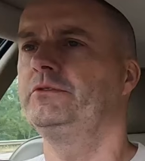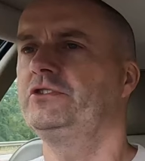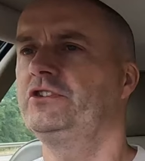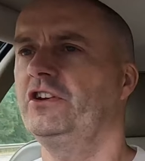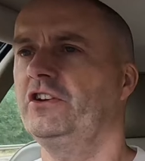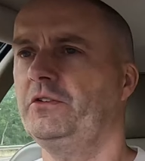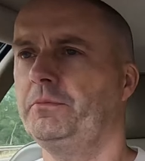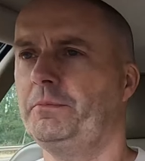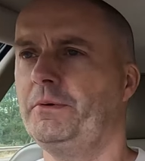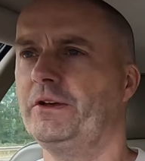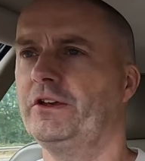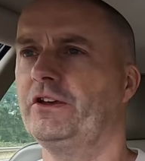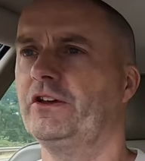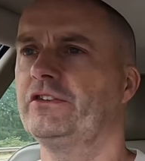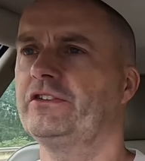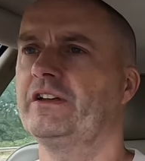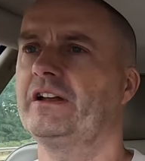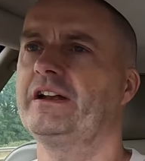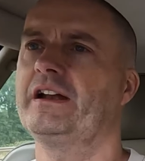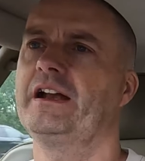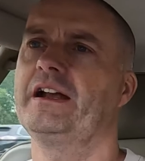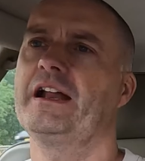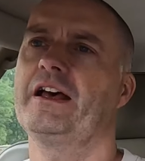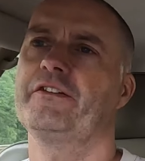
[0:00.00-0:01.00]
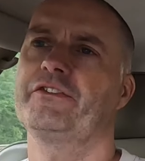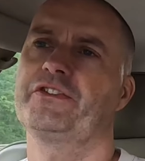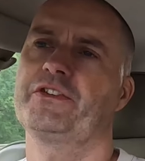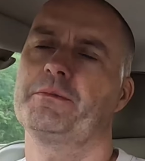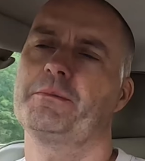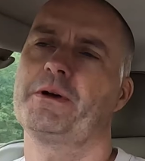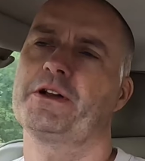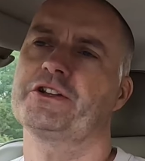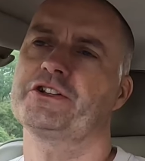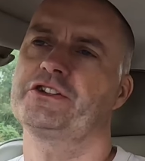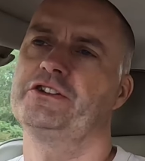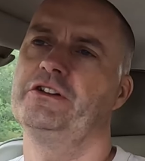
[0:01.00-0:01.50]
just because I don't have so
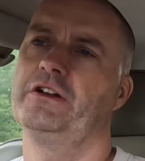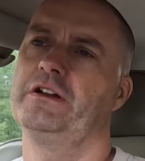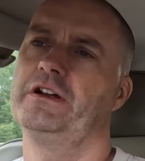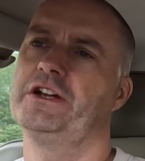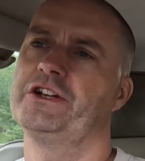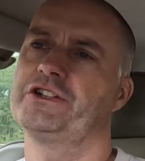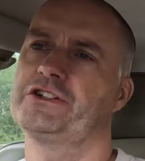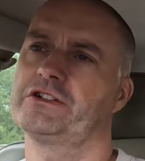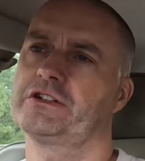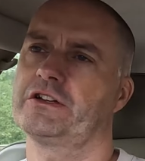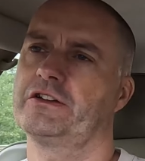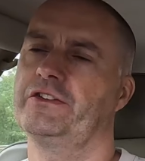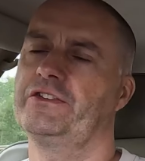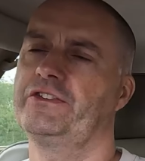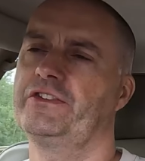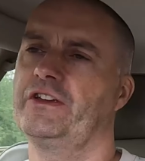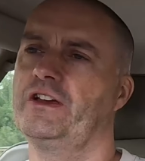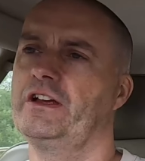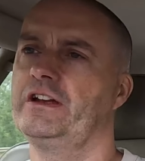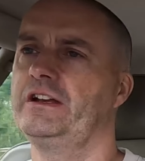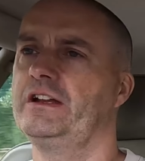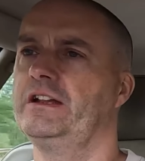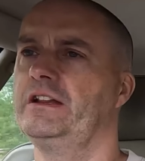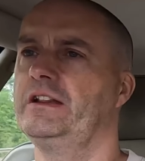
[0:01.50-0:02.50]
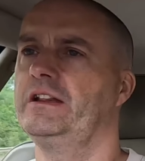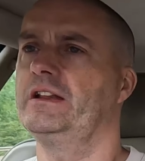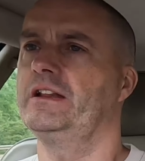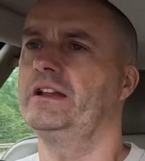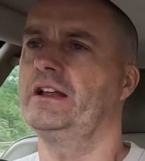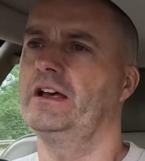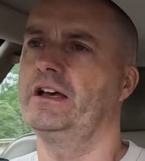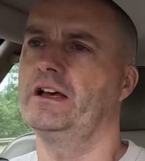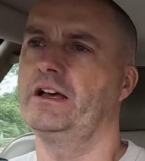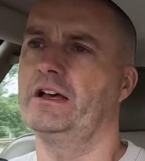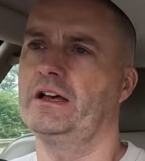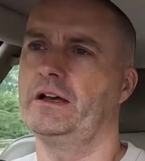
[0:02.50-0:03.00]
much knowledge concerning
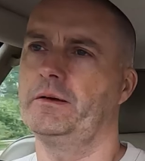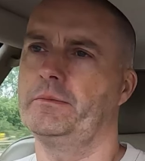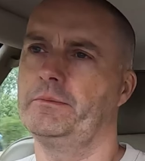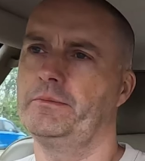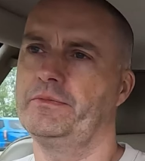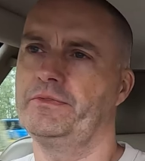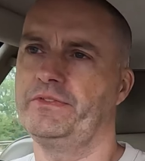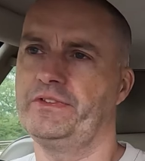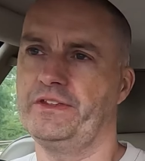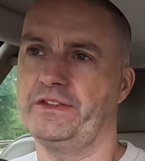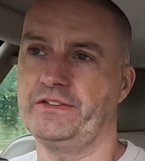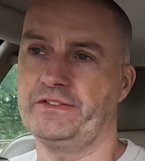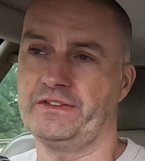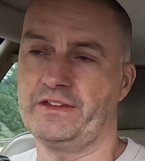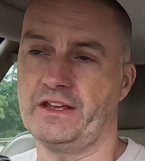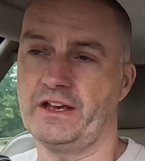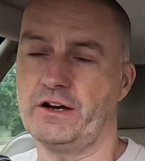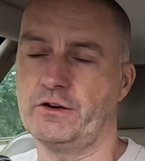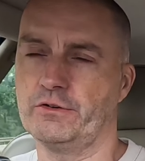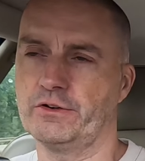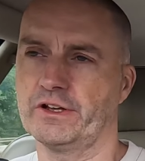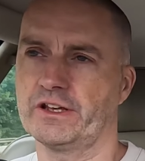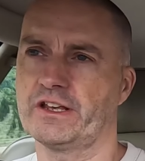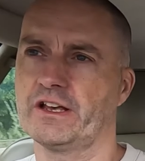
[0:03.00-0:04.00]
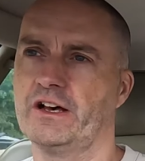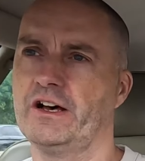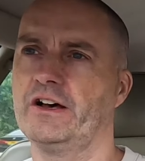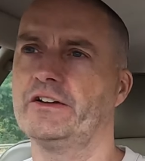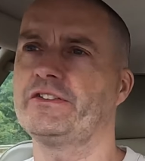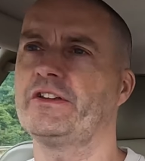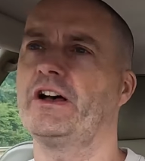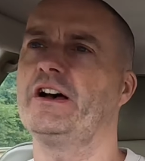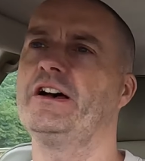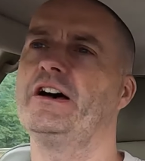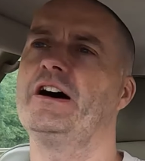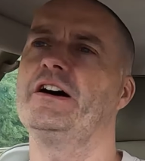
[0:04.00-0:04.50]
the older
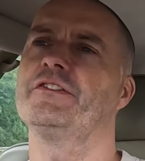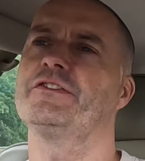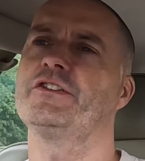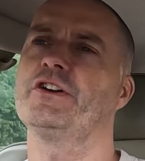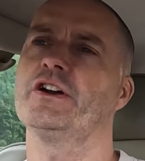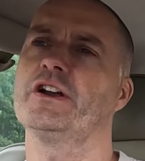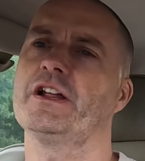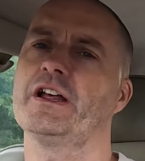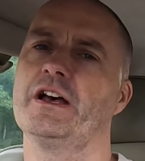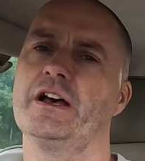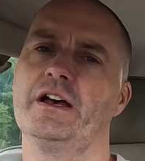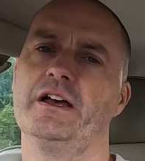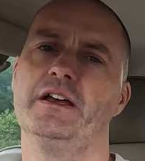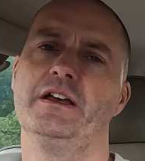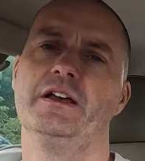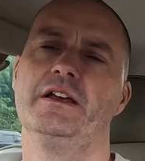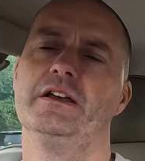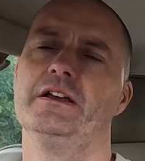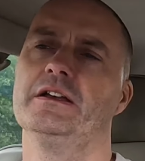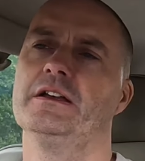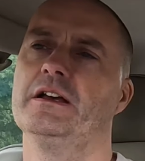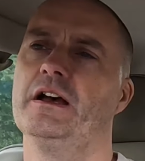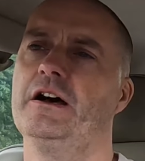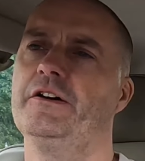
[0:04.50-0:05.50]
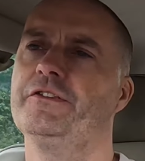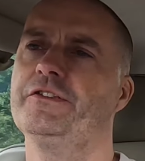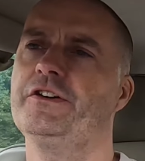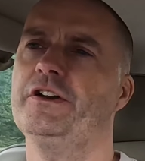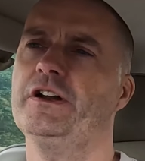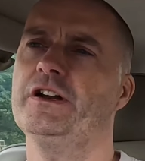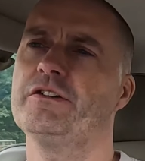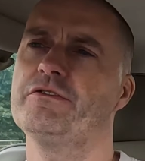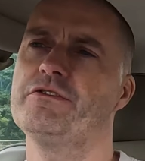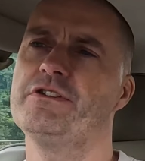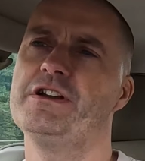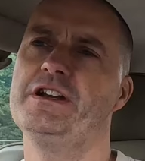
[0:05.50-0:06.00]
cars, I've got a
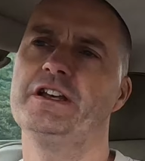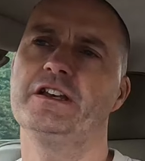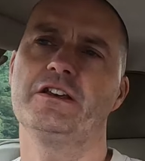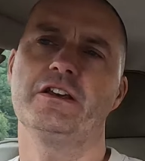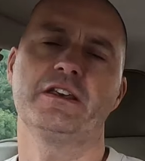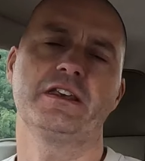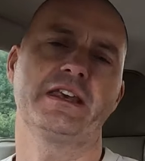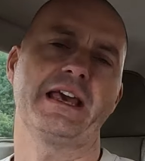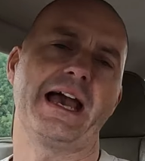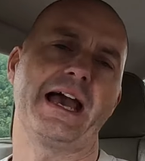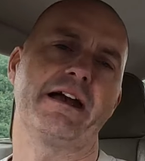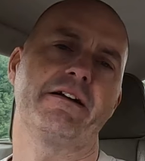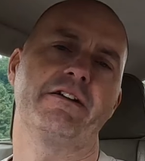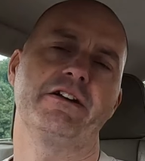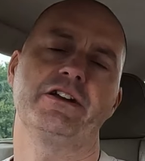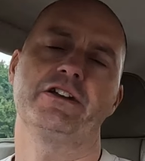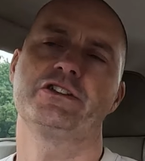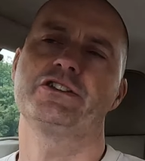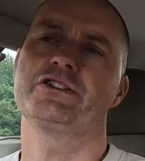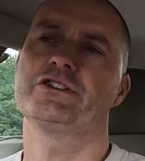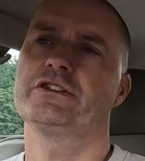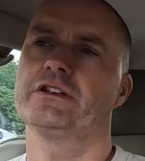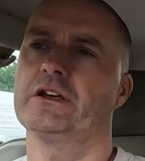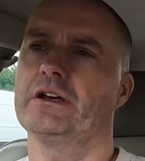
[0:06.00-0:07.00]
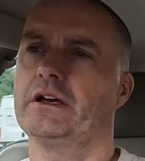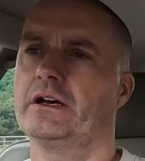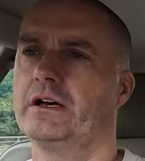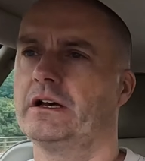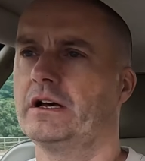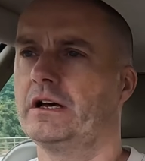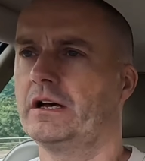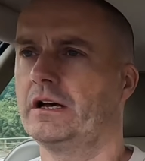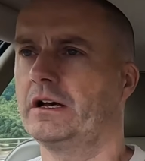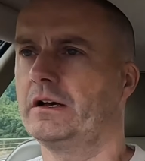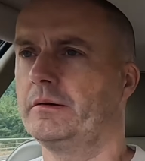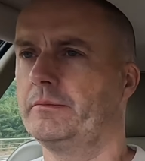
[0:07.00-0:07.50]
really good garage
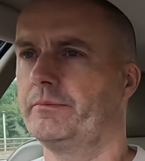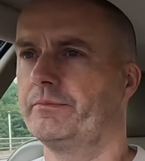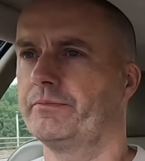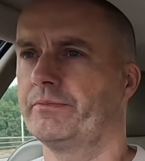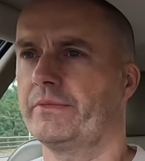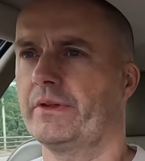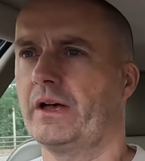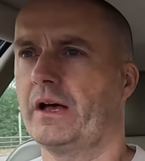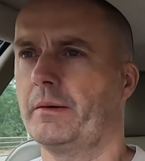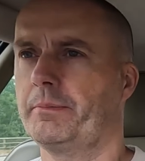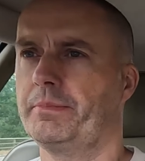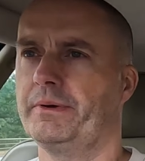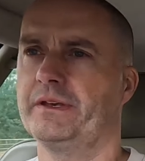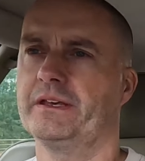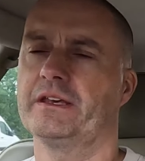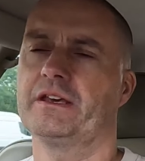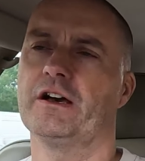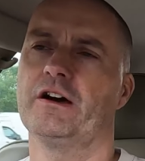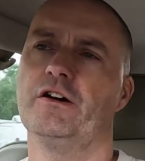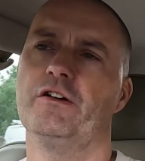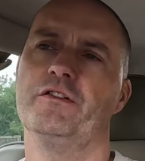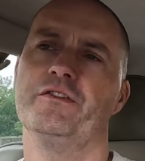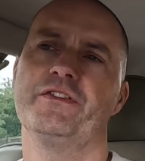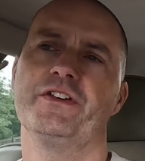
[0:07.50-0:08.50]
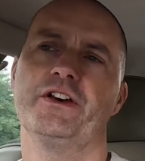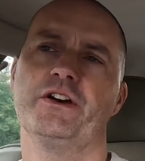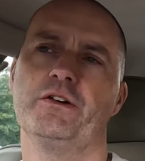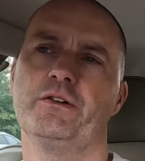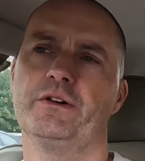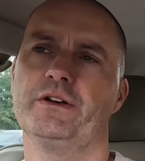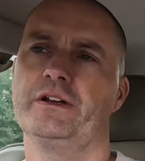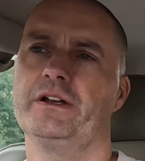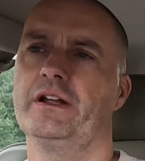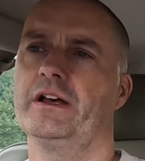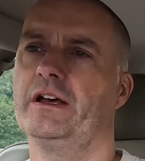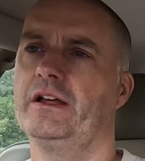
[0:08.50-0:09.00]
up in
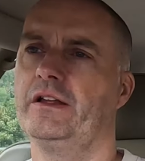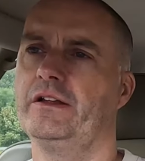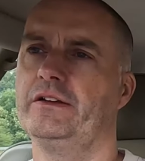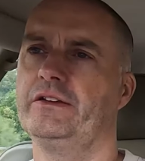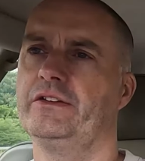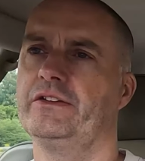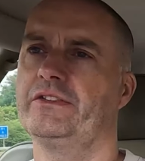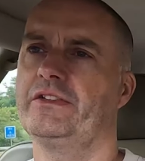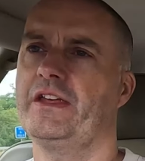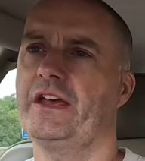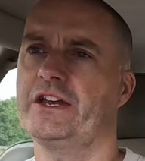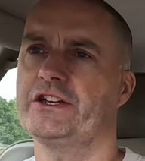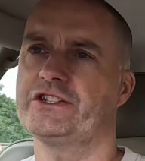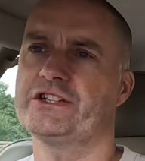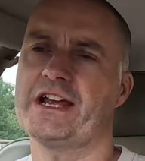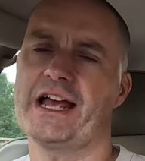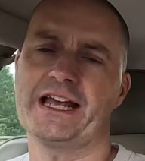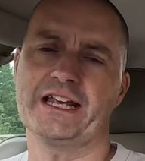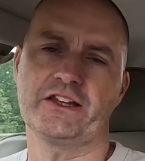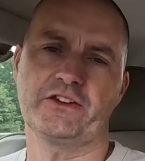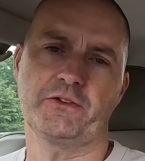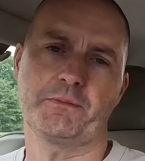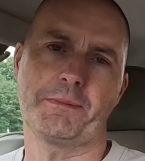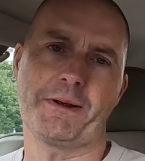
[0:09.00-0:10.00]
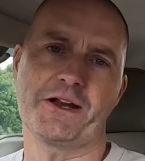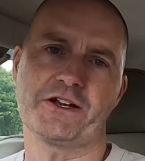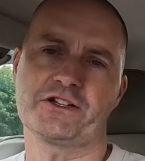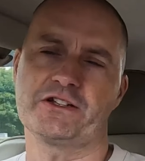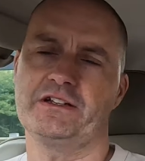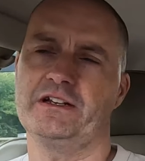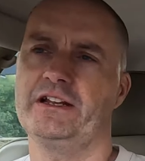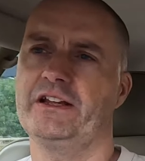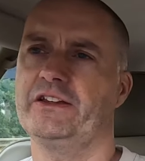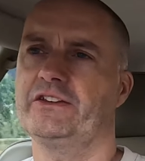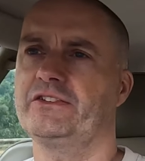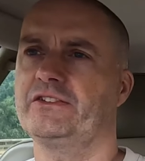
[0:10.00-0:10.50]
Colville, and they're Jag
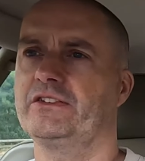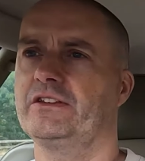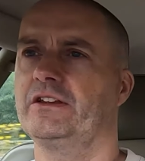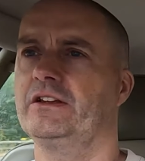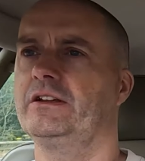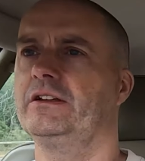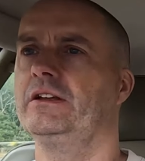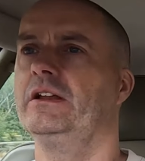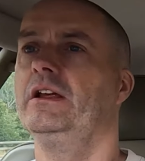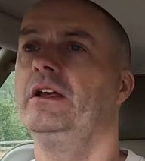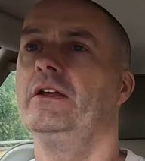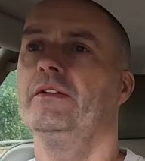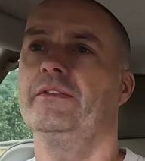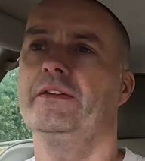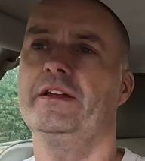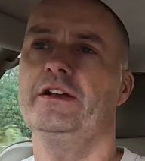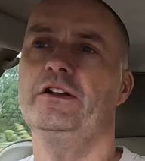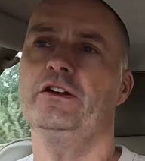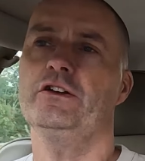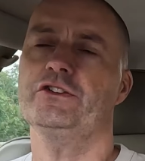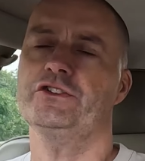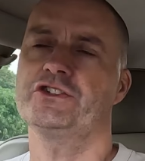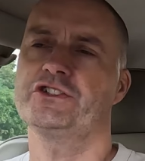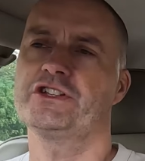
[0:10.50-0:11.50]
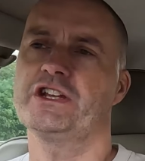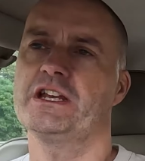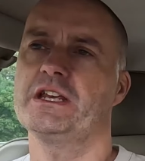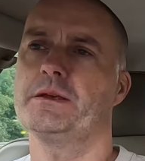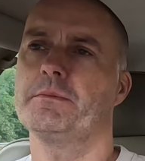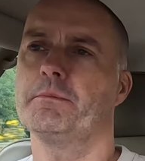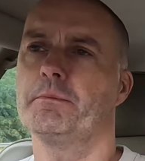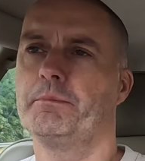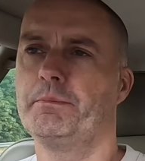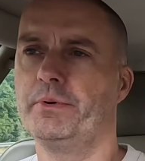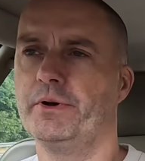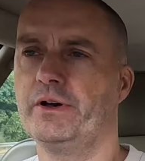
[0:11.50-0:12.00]
specialists, and they're not
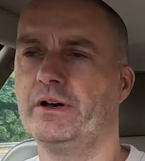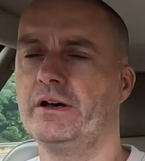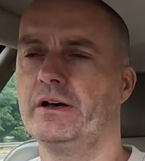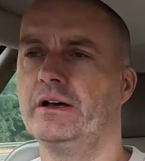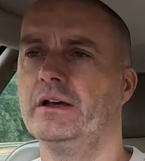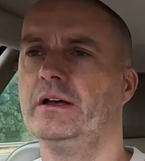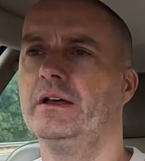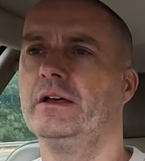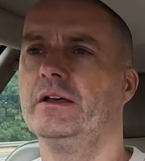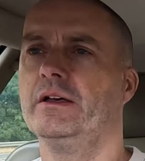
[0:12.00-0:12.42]
cheap, but